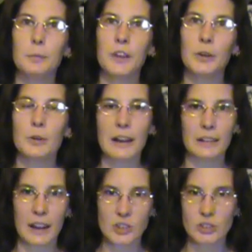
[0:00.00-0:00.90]
Their
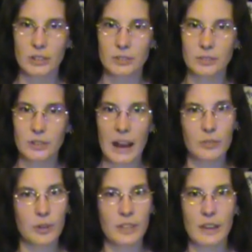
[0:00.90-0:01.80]
recollection,
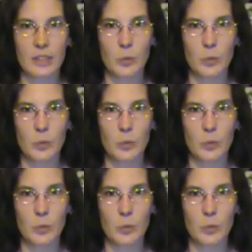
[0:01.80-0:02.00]
everything